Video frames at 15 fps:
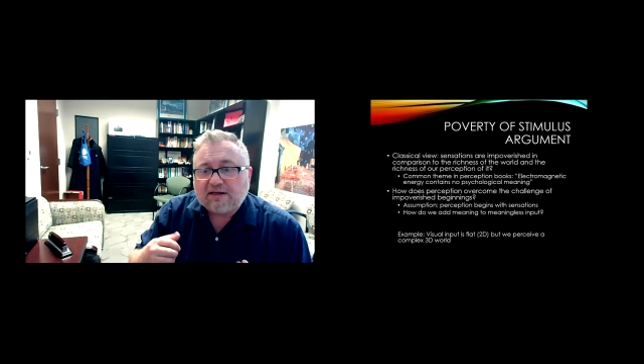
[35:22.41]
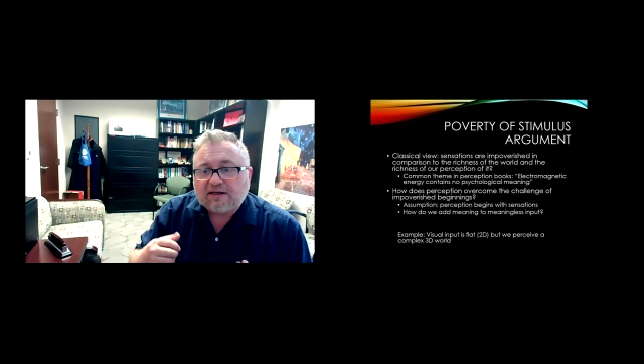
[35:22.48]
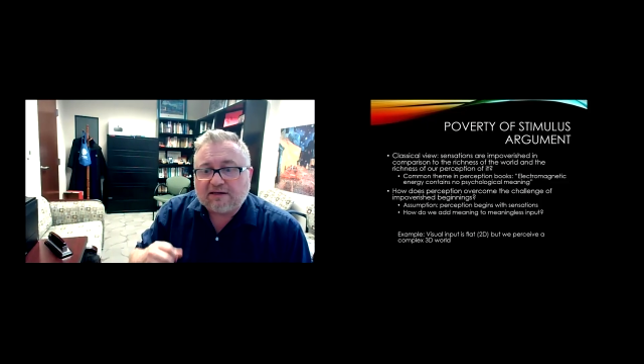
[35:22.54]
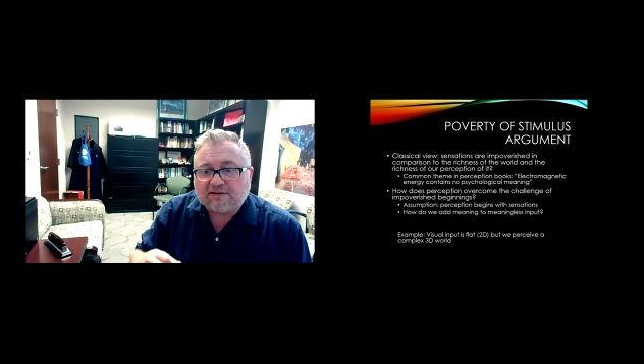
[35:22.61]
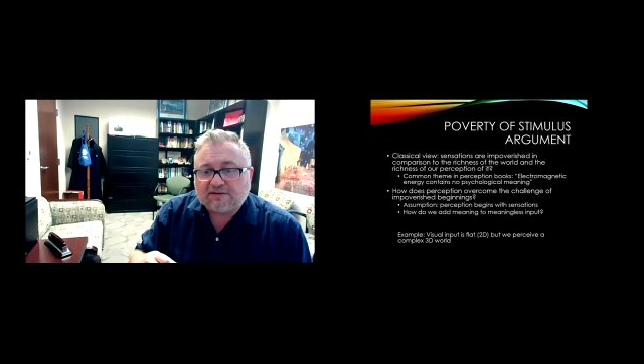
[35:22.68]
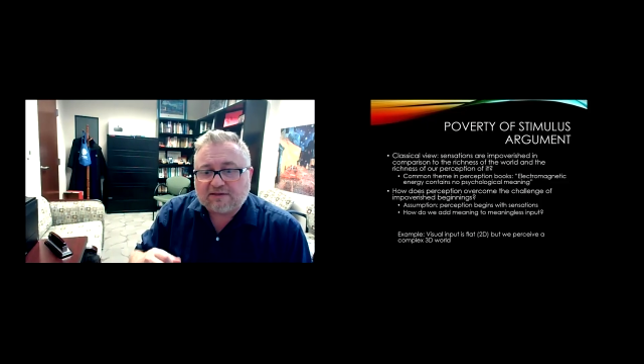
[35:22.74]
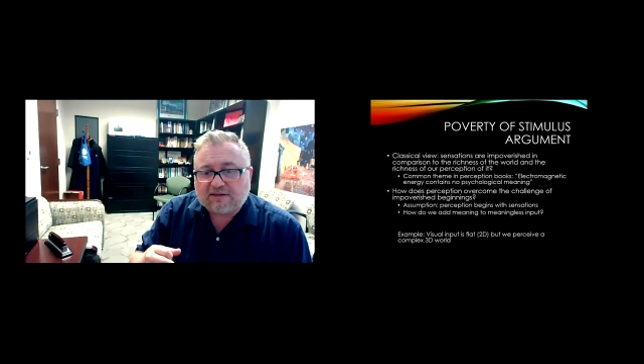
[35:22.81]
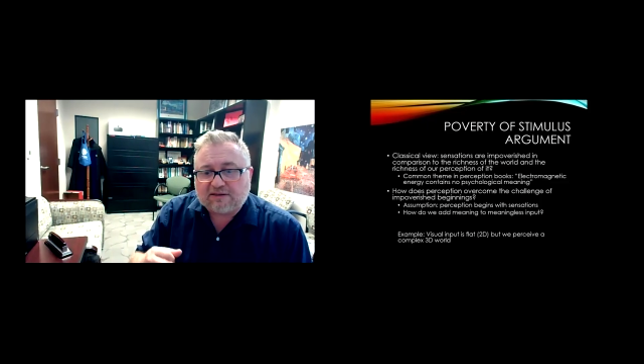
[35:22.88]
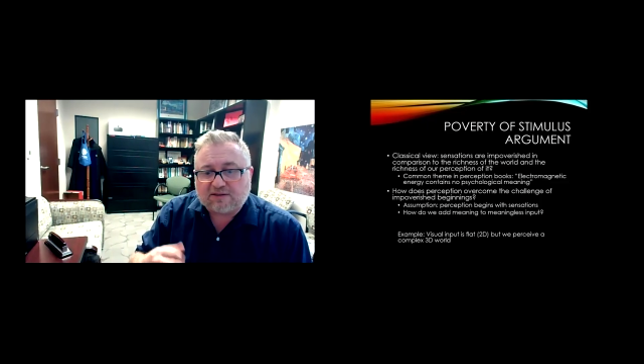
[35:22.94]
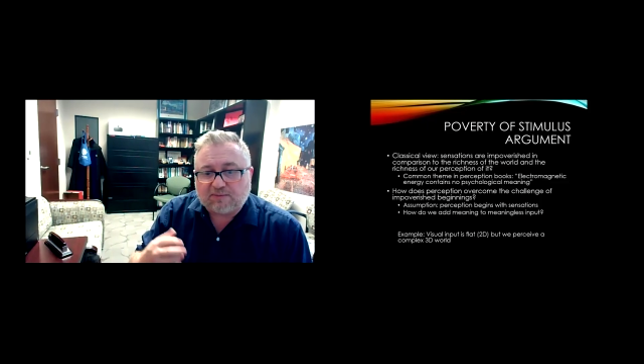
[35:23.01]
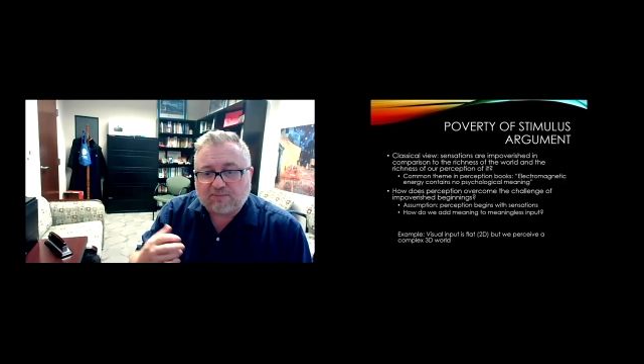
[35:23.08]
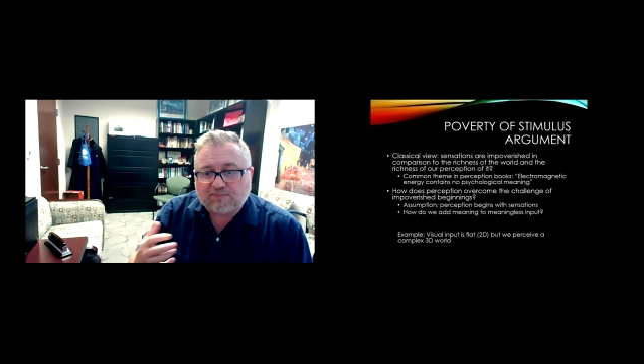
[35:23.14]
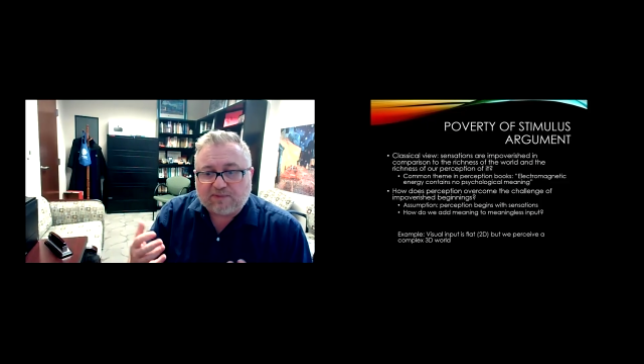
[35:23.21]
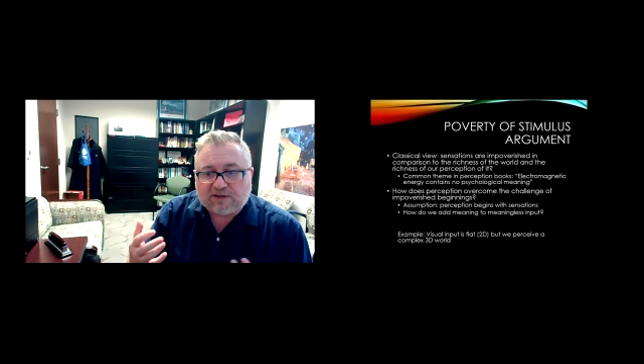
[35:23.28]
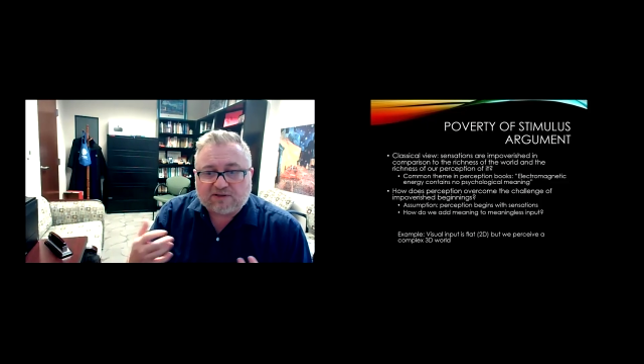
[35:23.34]
is
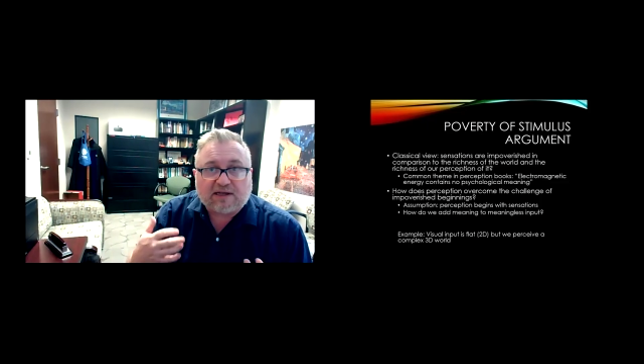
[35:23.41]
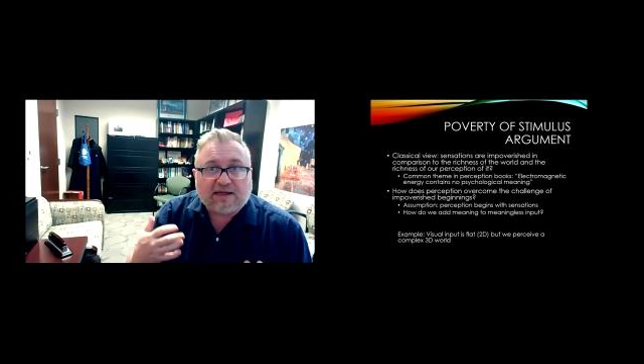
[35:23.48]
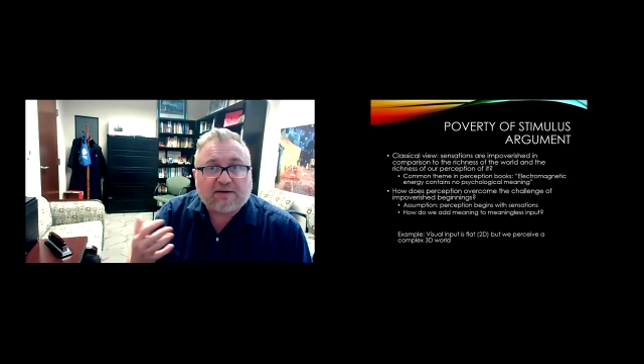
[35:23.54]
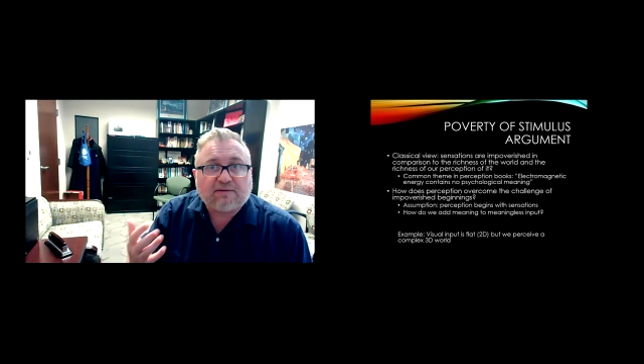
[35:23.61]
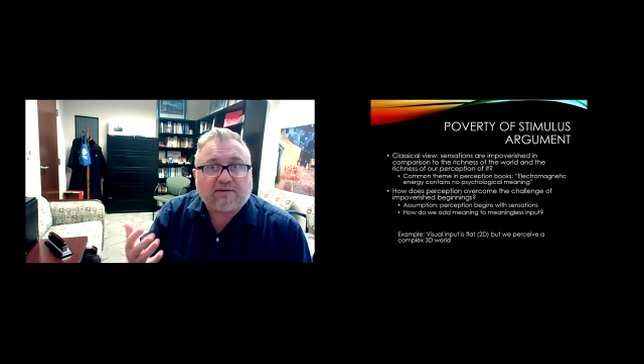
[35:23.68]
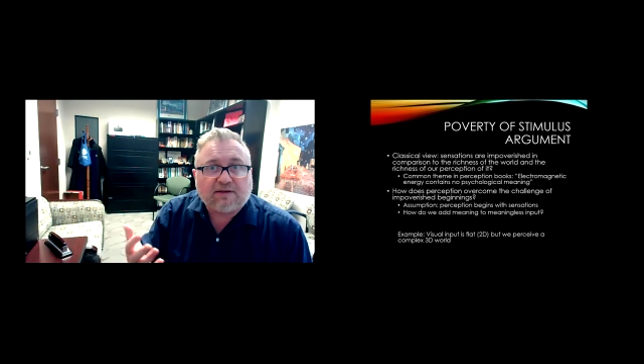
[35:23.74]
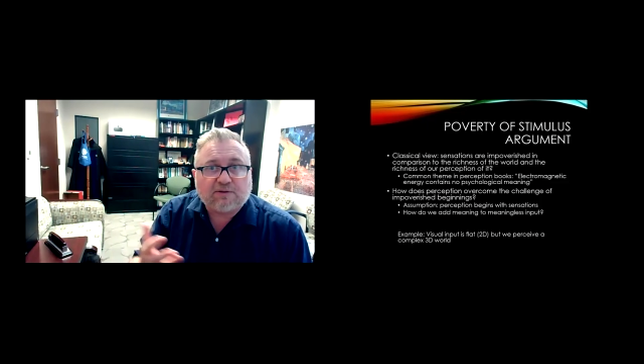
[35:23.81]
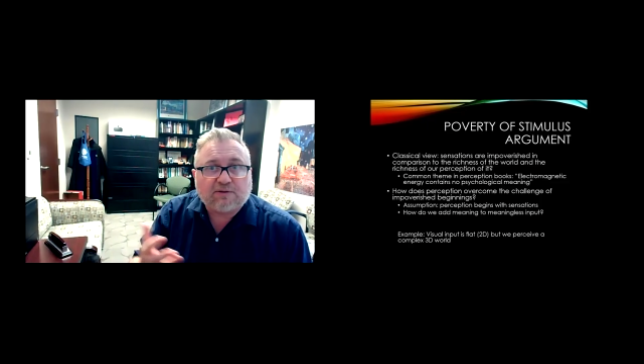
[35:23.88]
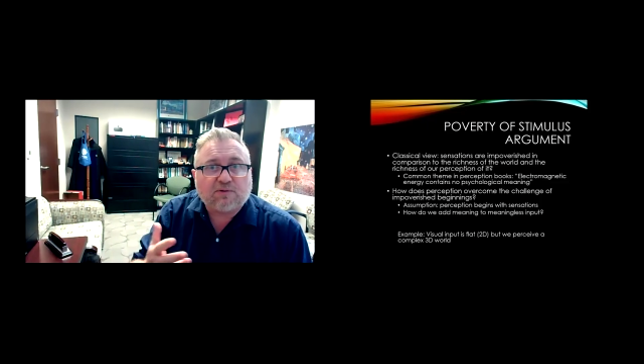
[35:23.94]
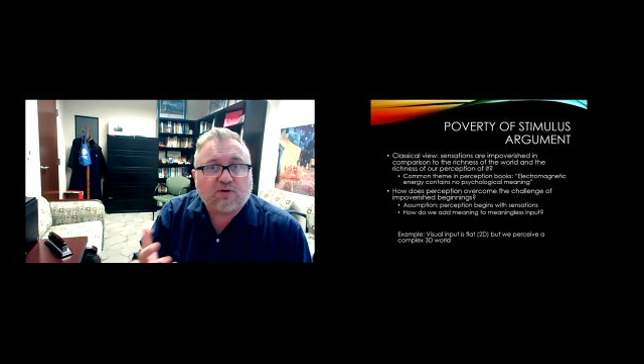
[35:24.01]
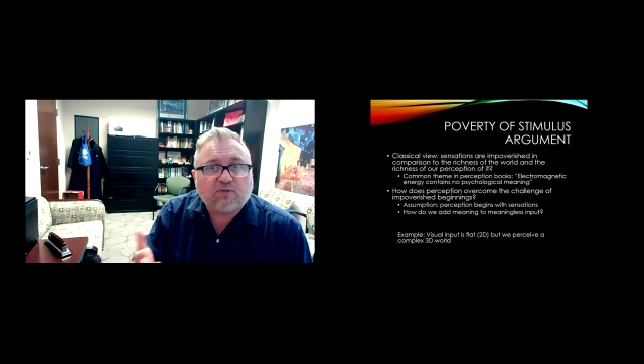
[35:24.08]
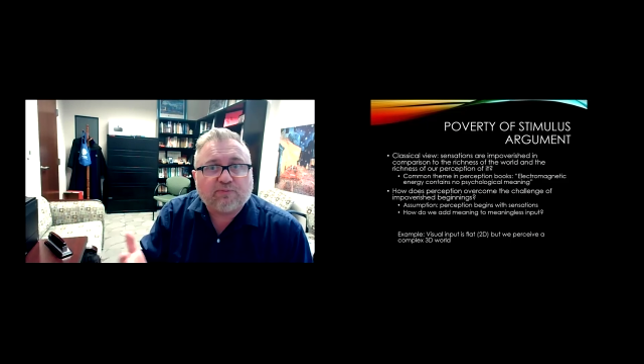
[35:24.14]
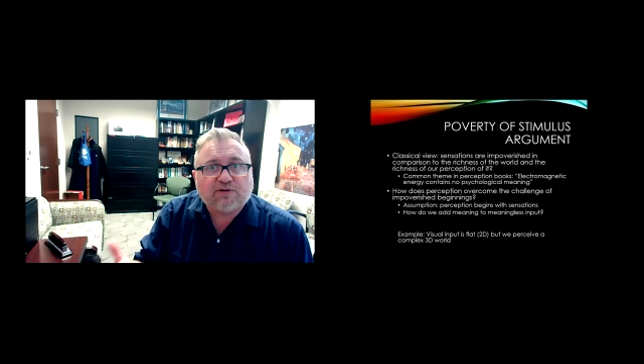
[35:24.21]
a literal